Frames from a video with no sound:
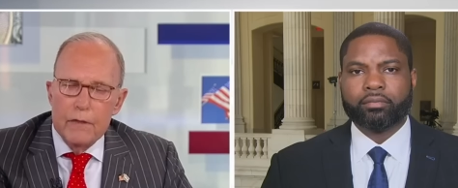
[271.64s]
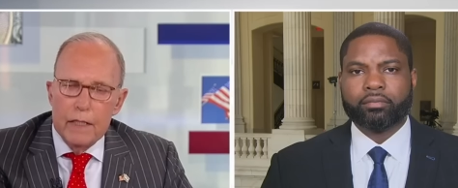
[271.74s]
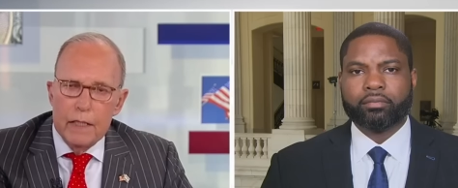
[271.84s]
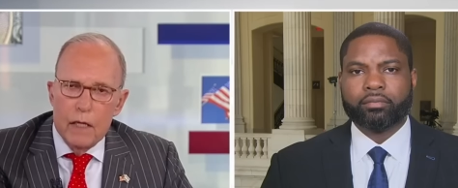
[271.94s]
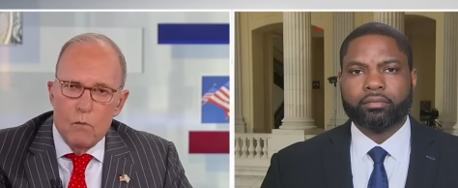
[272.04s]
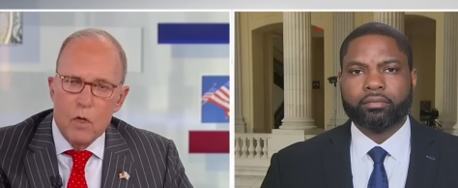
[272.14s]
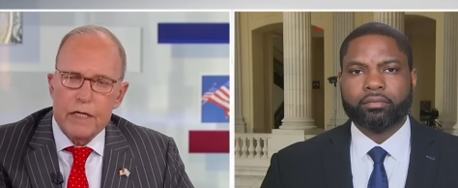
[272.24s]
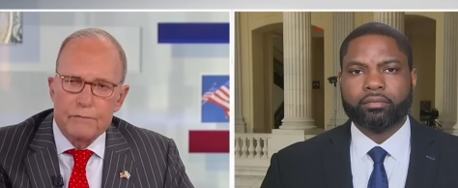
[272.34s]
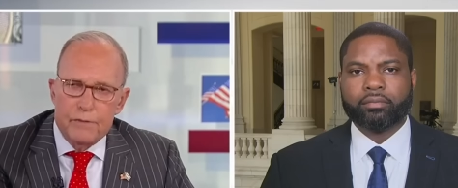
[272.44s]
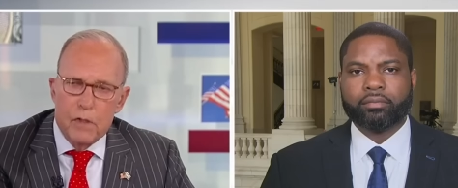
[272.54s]
Speaker 1: the uh,
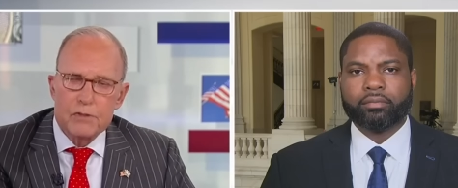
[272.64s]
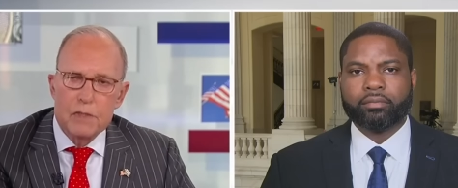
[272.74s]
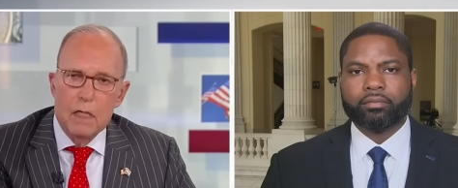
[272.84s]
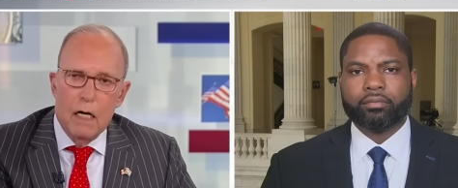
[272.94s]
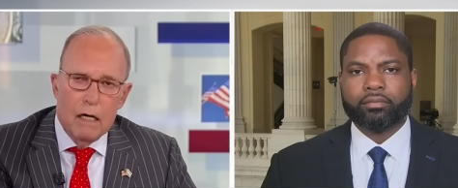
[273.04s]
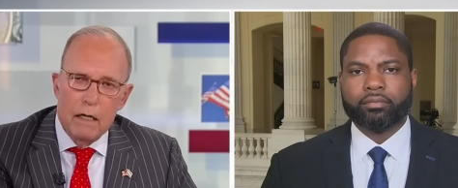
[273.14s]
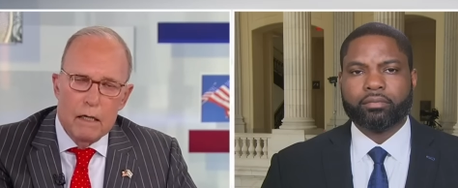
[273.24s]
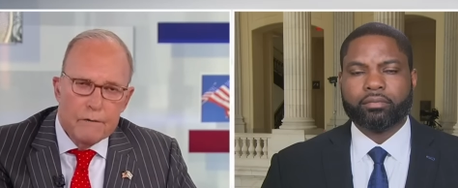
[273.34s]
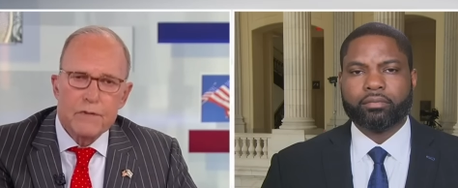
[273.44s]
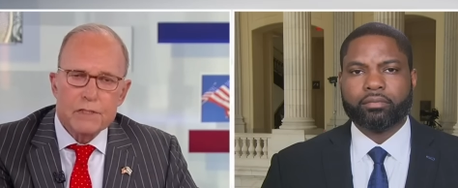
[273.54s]
working folks uh,
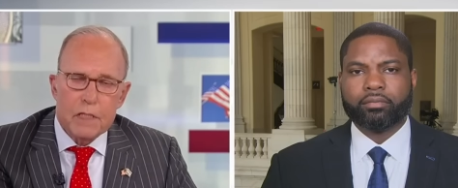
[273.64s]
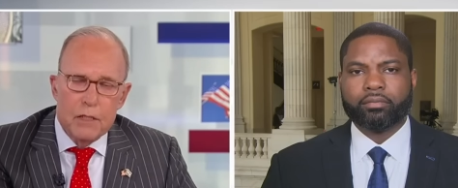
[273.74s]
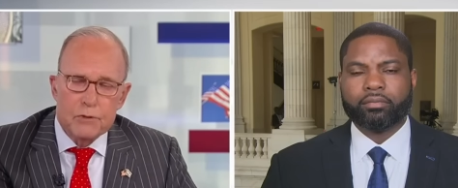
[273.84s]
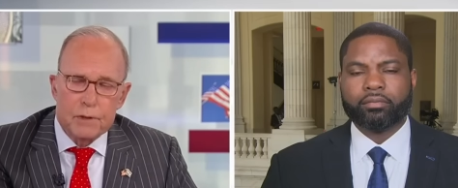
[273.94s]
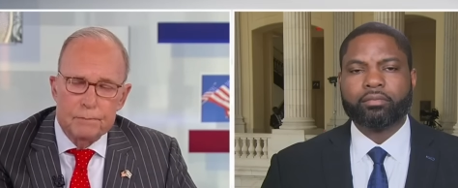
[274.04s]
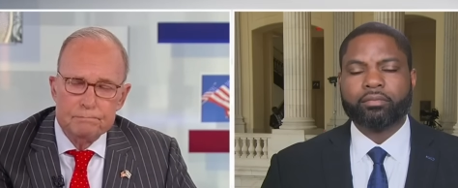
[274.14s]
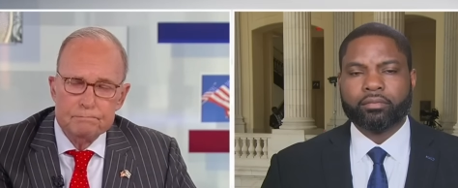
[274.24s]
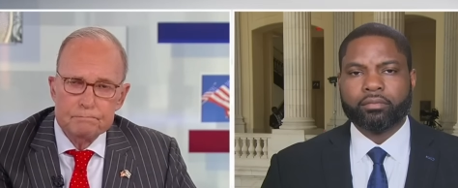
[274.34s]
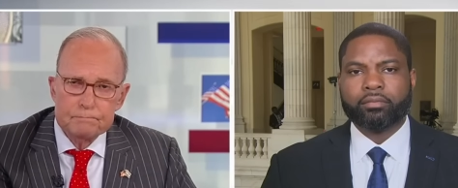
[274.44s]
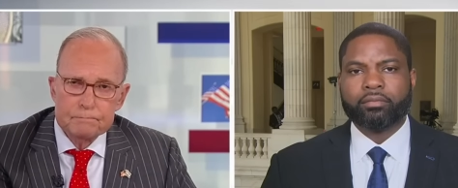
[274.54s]
of this country.
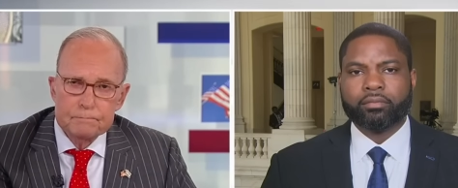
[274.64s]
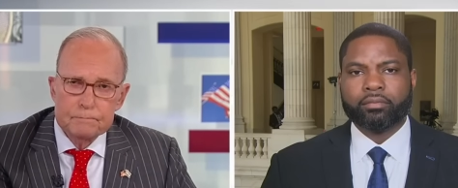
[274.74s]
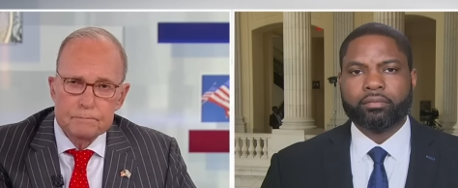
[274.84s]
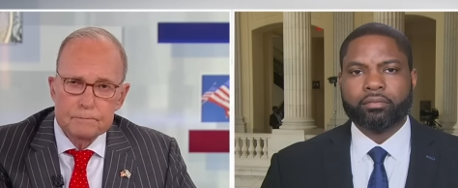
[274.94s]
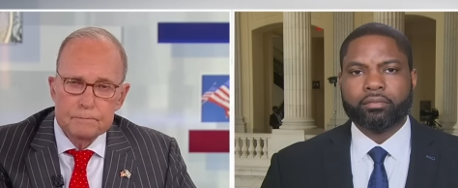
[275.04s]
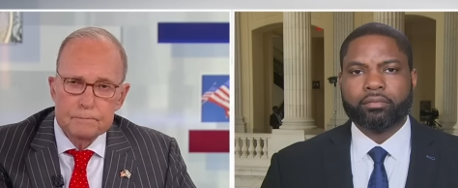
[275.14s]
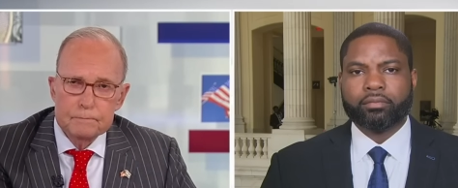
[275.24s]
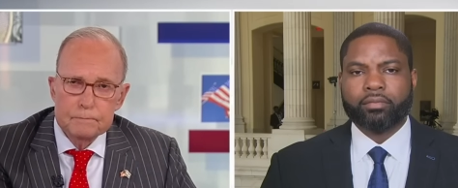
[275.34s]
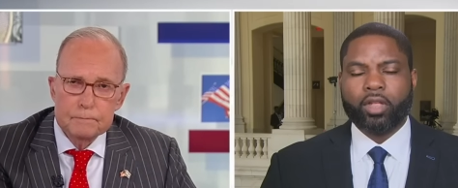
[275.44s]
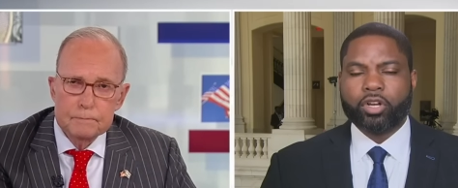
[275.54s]

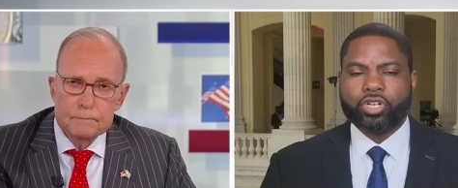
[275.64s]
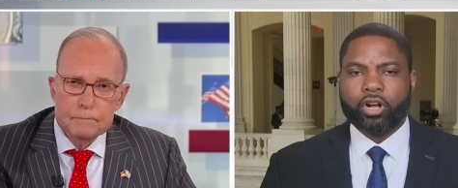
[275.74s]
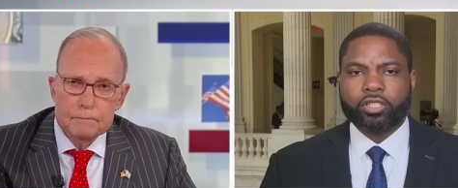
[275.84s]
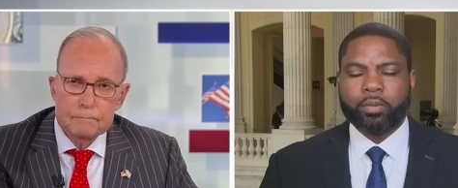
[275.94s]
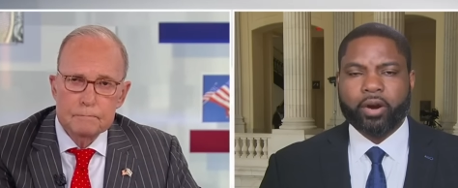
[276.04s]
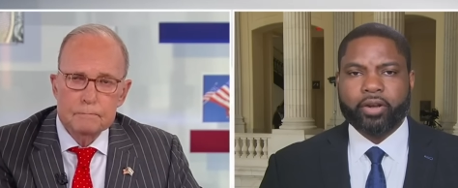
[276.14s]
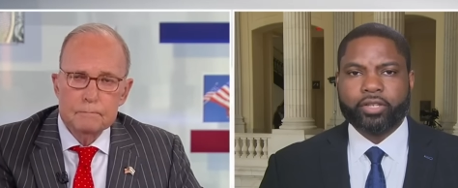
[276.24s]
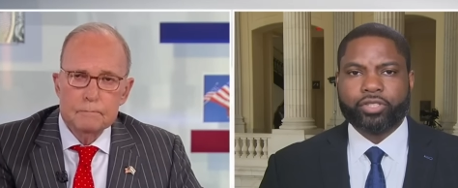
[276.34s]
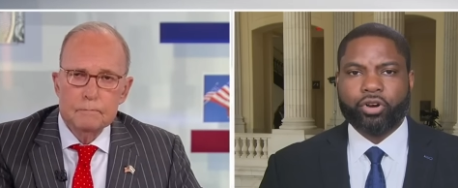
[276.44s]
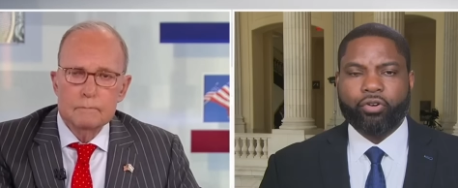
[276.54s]
No,
Speaker 2: Charles Murray
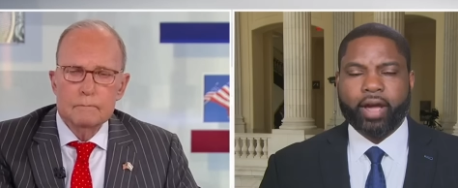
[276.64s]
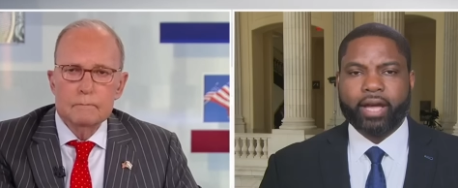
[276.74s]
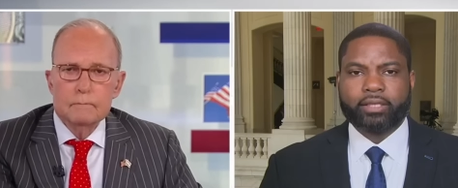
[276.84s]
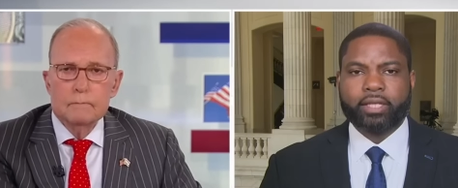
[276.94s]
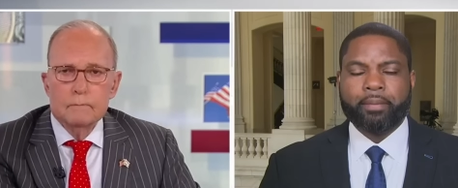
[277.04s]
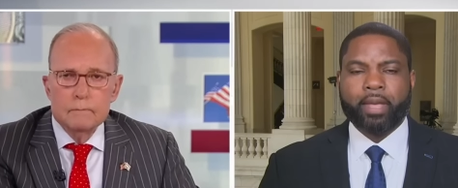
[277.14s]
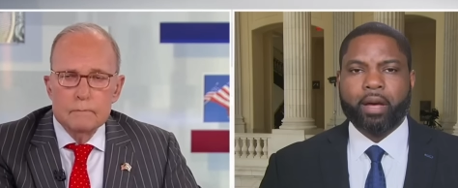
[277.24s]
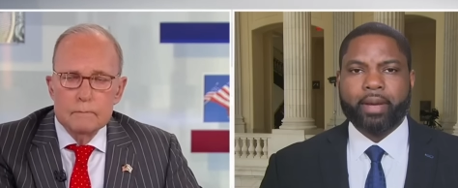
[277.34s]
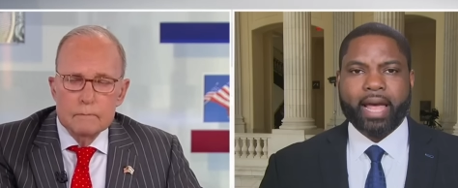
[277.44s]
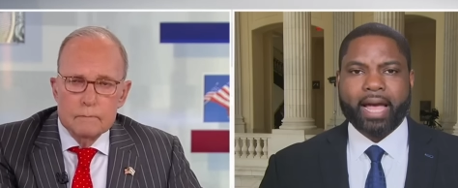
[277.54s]
is correct.
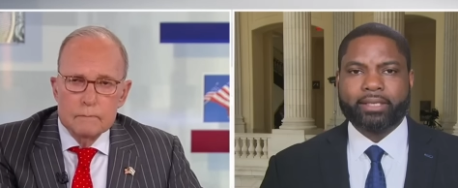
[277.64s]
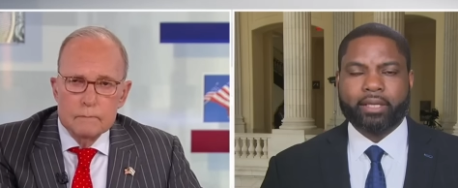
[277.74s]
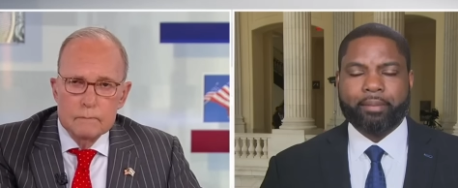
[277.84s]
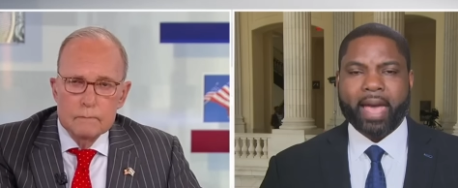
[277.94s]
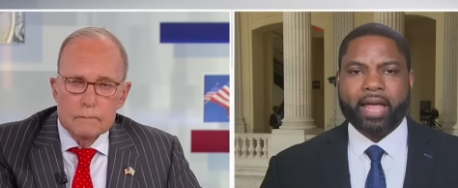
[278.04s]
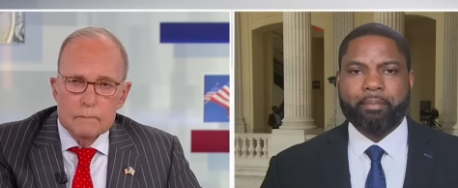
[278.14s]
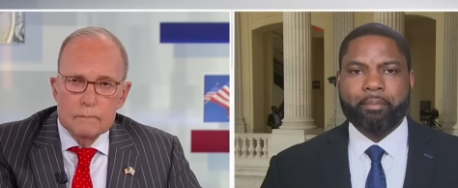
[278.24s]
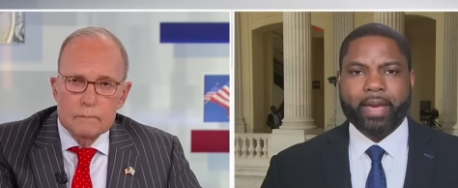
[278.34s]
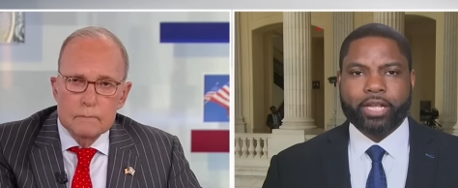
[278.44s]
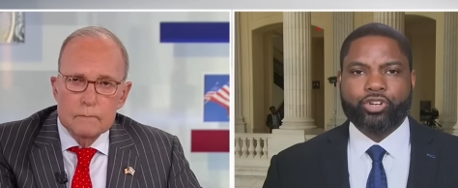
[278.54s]
Um, it has it had
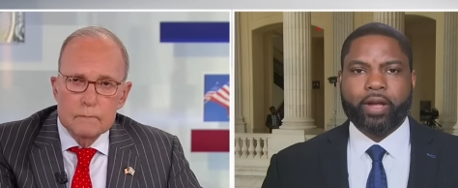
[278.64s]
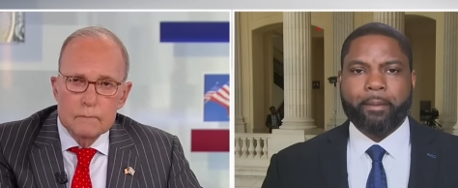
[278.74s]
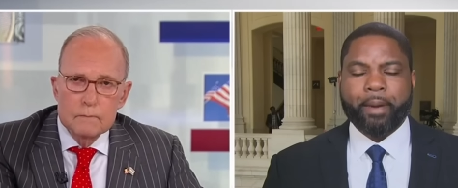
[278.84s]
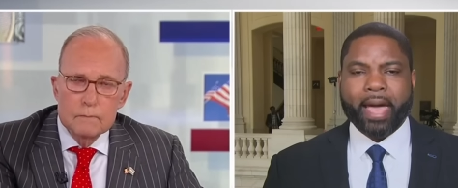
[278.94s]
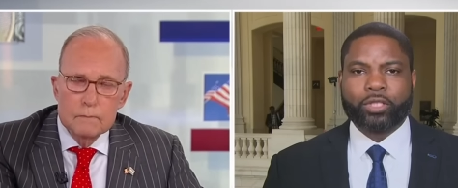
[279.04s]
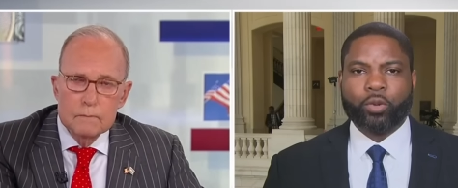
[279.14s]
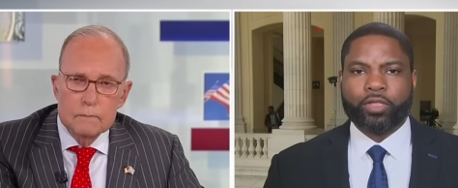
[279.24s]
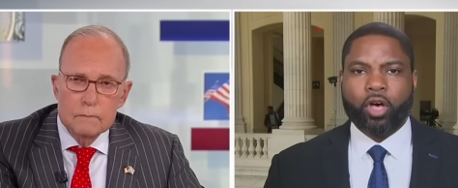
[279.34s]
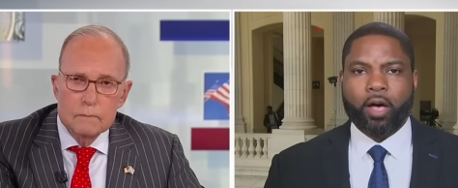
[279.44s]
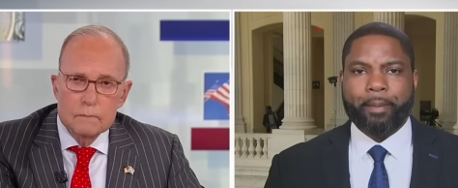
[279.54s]
major impacts
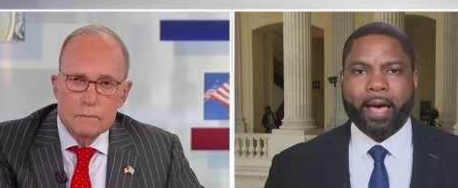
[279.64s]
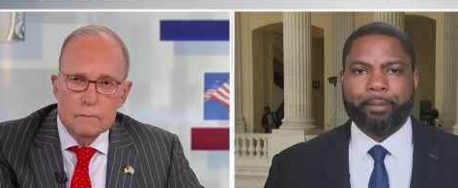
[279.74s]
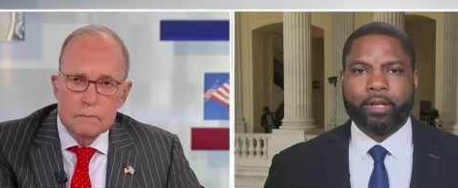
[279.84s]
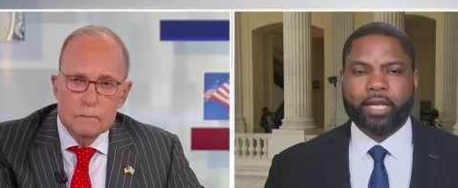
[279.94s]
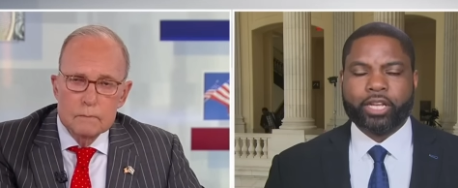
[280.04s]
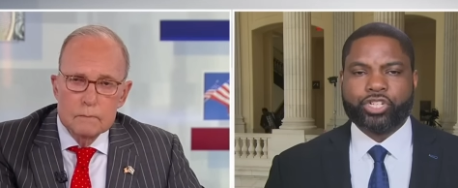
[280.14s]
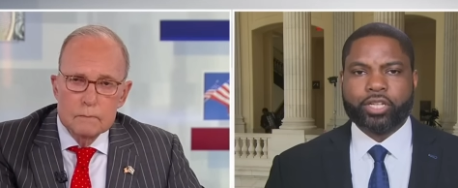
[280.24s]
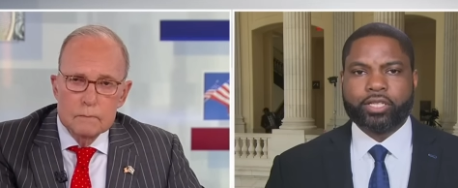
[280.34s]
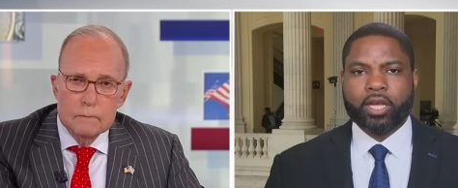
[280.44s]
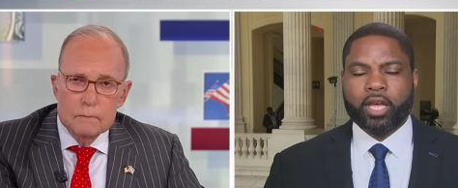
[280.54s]
with all
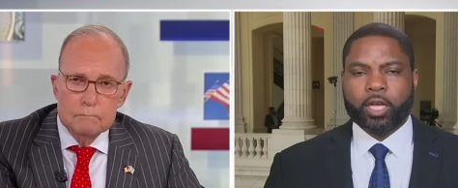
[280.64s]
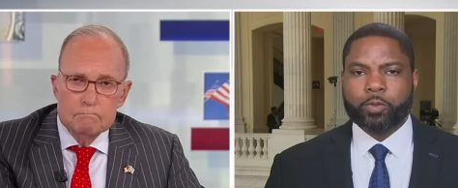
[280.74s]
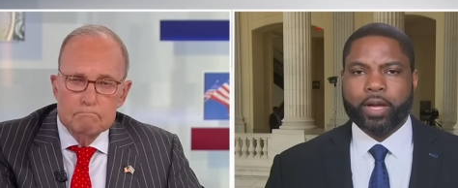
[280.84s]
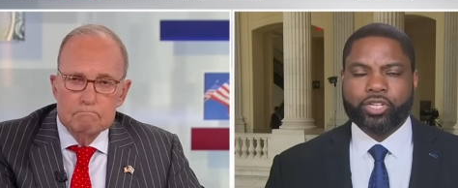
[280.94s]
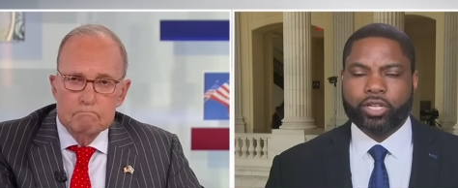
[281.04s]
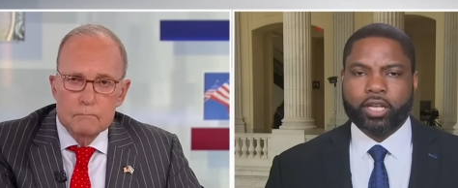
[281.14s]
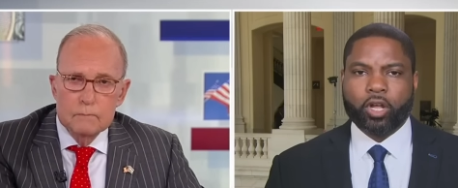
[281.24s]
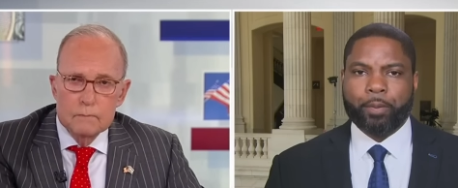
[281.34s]
populations, especially you know